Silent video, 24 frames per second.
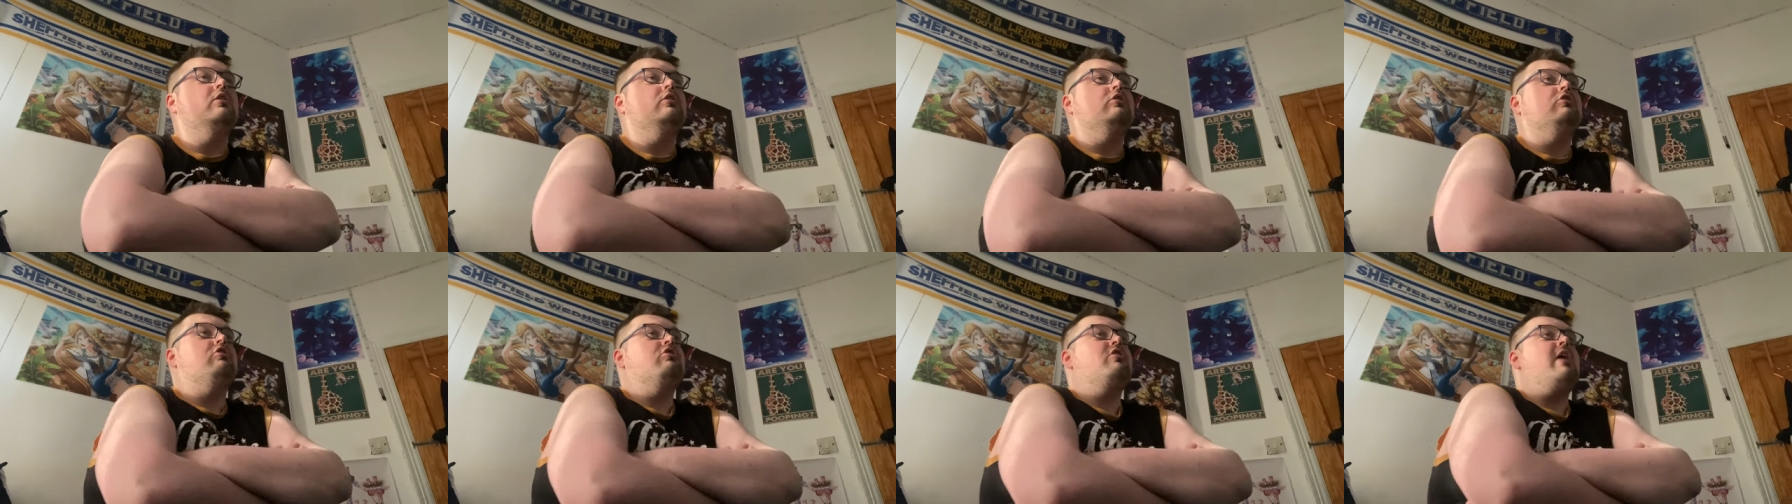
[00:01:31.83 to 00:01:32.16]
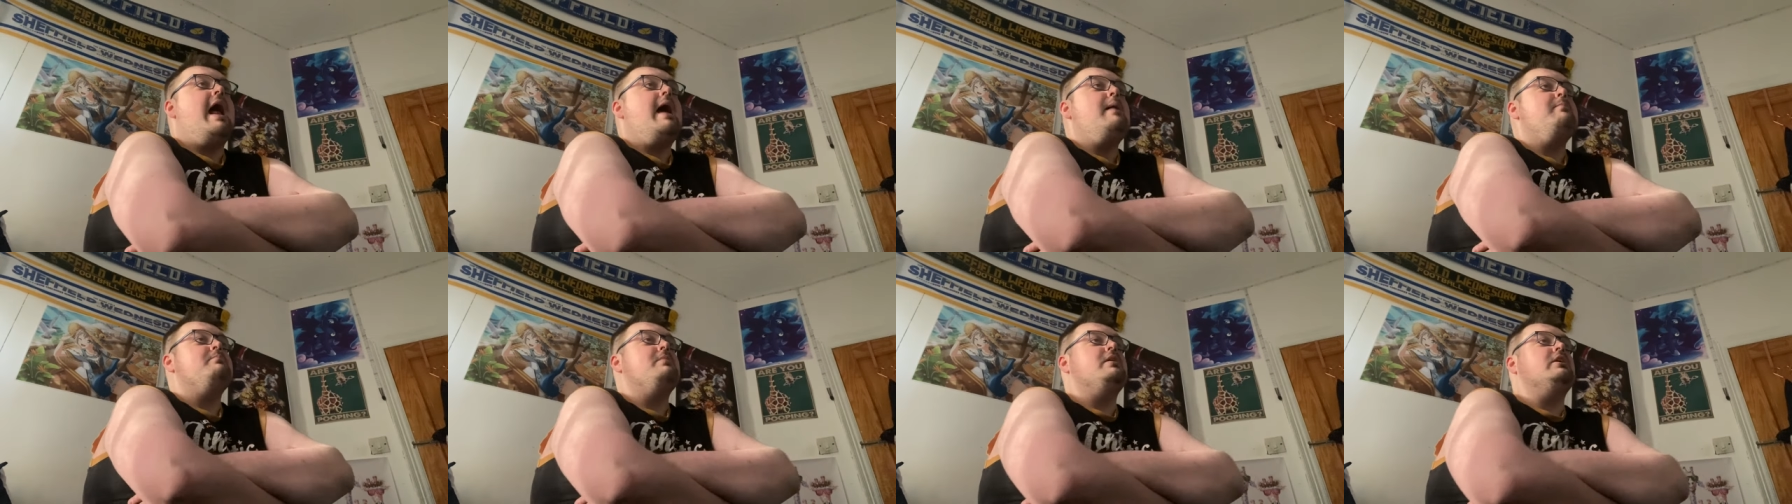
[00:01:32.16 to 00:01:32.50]

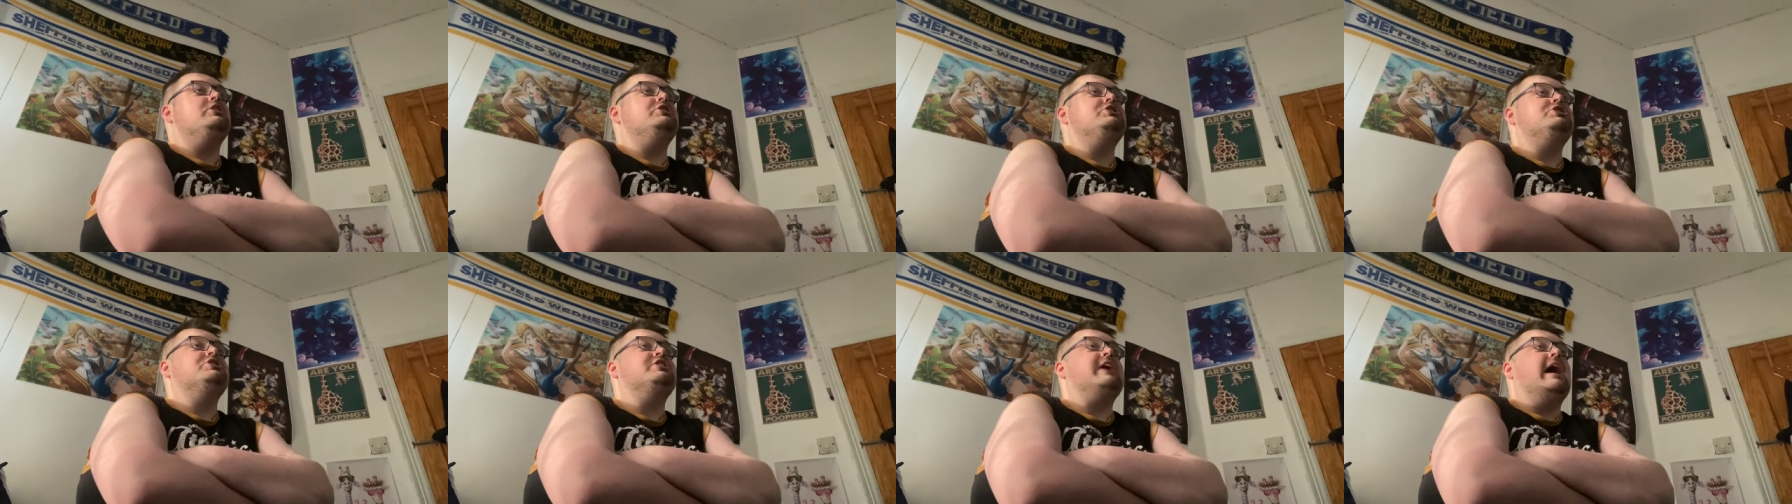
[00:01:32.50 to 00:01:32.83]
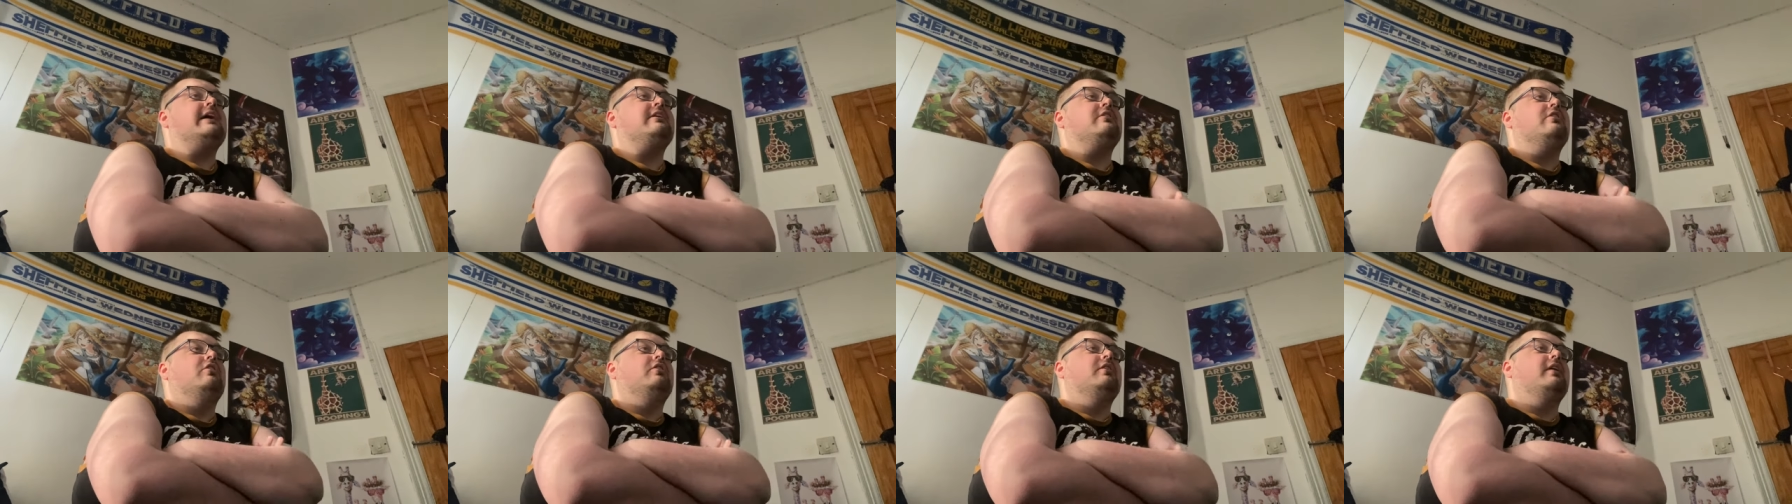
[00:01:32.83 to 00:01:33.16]

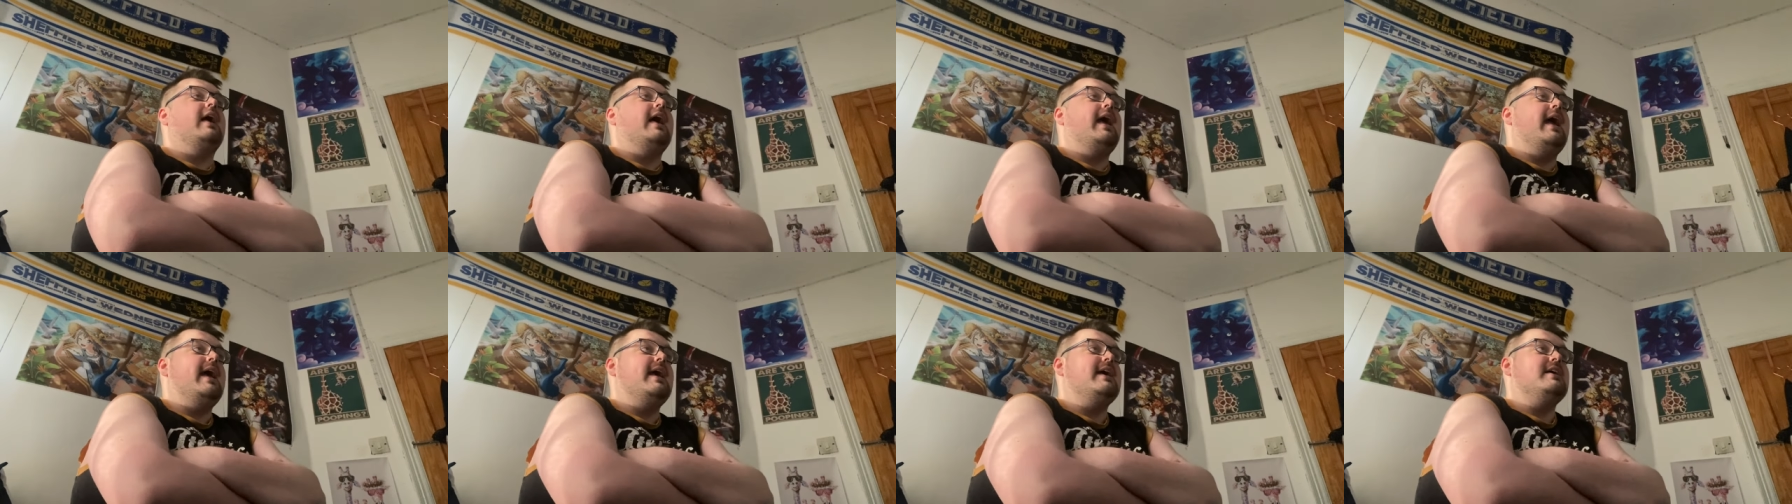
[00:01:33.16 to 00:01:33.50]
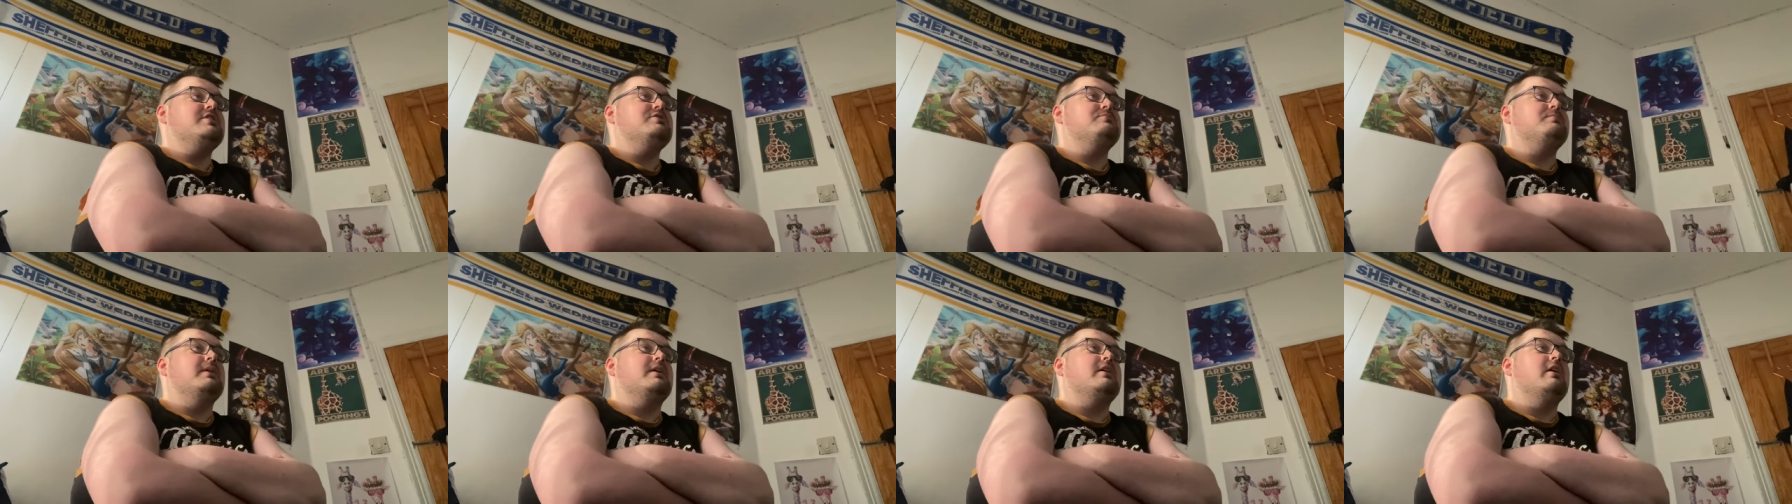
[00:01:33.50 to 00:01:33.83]
Ramshackle
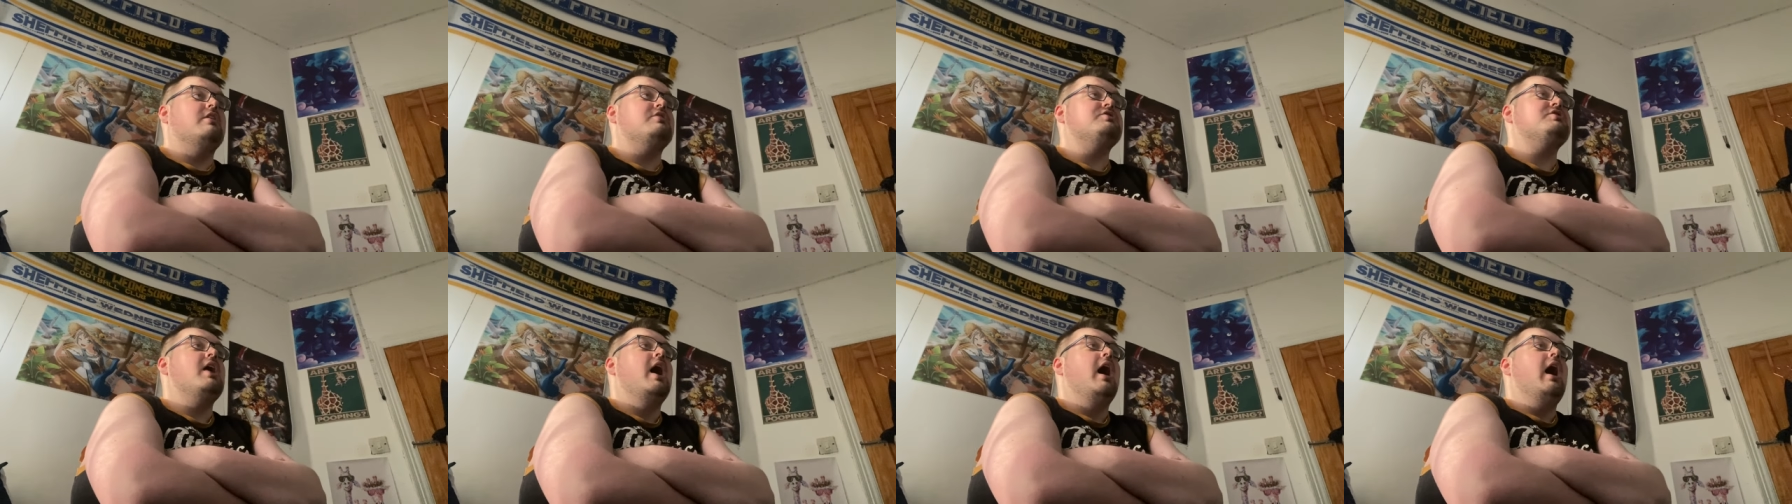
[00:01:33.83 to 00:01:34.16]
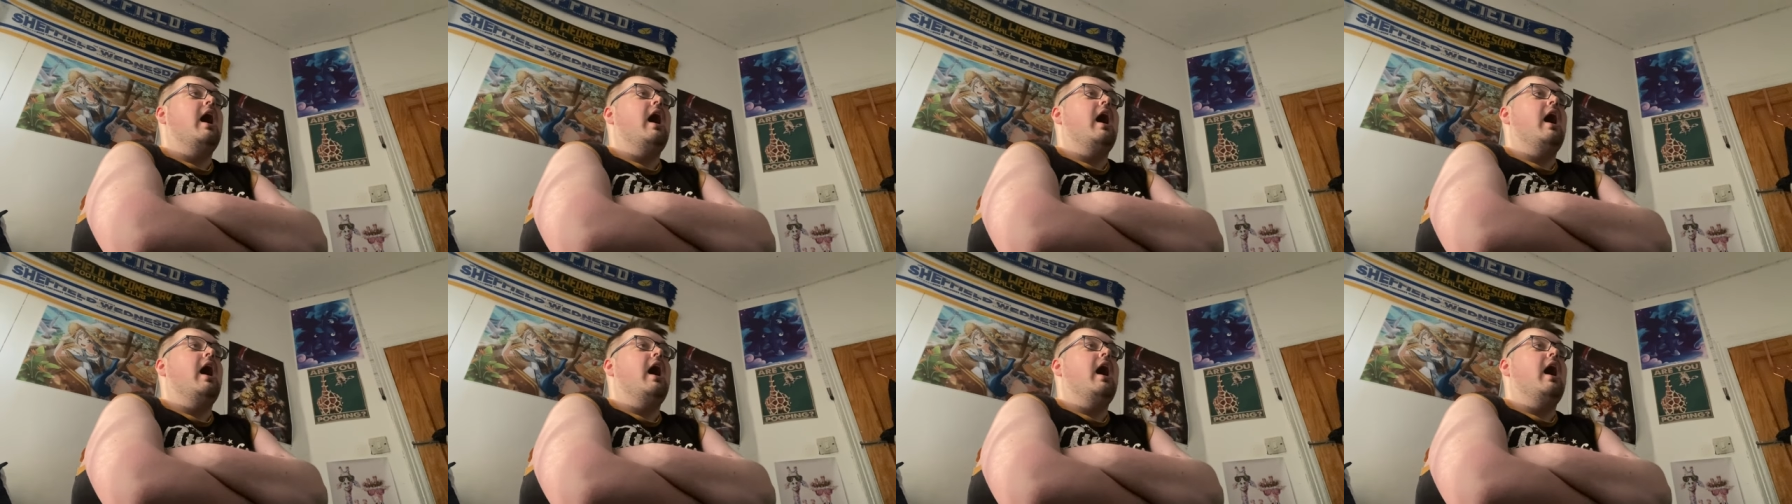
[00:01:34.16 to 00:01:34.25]
is because